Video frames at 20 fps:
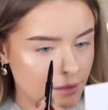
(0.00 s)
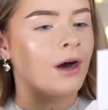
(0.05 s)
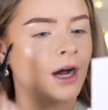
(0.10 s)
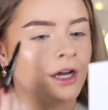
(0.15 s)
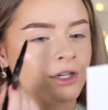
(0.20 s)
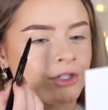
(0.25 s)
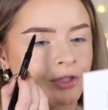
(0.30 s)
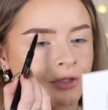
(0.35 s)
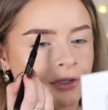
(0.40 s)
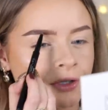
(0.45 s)

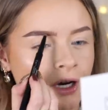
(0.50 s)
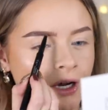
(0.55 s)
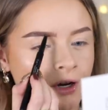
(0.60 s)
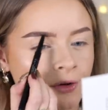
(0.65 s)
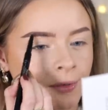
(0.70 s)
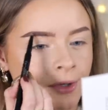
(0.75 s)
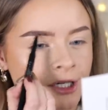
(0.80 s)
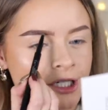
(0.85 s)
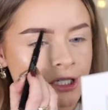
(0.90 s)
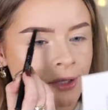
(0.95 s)
I do kind
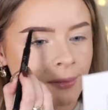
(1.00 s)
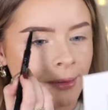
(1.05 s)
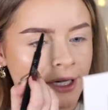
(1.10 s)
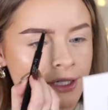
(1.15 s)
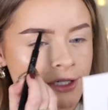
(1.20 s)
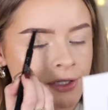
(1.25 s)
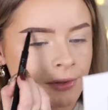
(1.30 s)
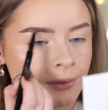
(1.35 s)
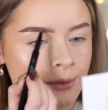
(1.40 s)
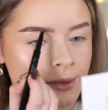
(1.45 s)
of wish the
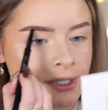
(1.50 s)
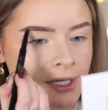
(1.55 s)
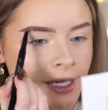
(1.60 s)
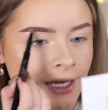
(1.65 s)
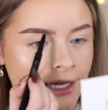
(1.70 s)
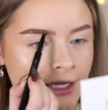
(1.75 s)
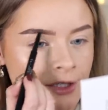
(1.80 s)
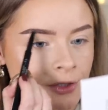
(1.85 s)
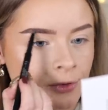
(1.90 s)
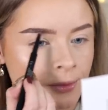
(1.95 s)
pencil was a
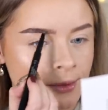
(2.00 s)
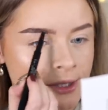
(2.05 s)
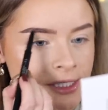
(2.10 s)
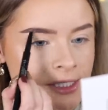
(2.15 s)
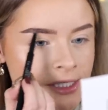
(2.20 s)
little bit